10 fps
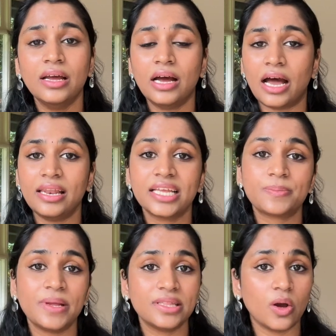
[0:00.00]
I'll
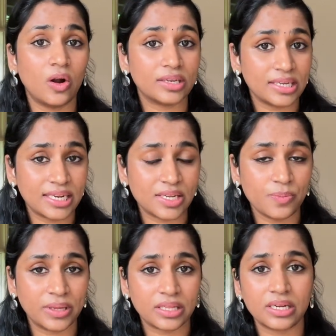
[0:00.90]
explain the alternative
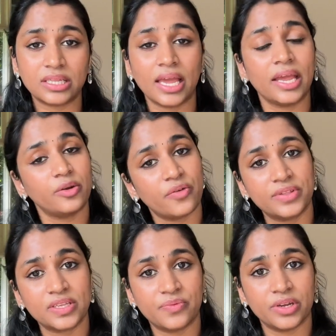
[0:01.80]
method at the end of
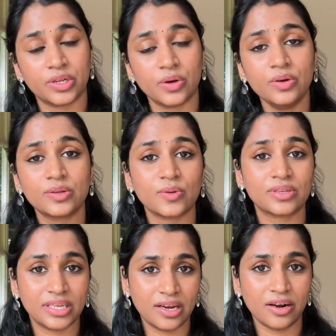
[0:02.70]
this video, so
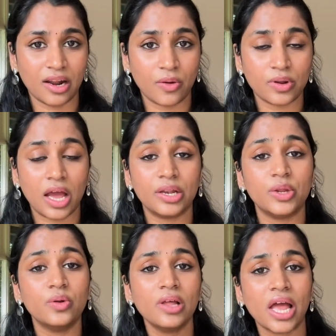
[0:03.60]
stick around and
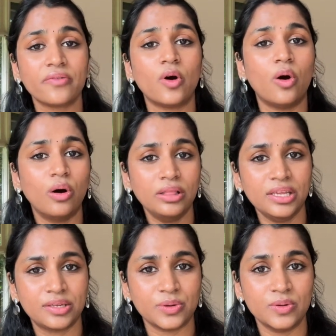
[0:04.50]
you'll have all
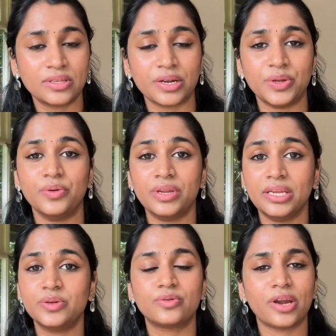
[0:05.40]
the tools that you need
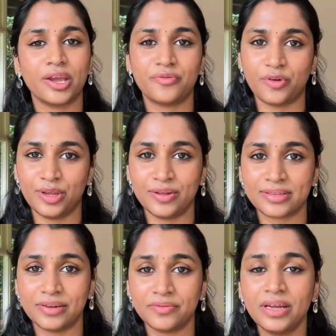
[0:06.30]
to try it for
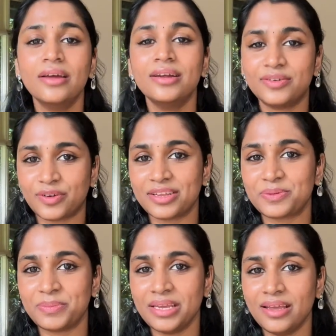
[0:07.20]
yourself. Trust
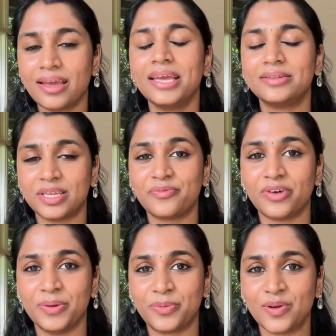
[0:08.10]
me, it's a
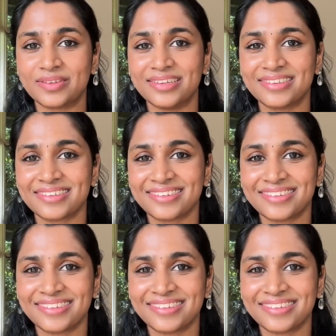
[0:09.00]
fun process.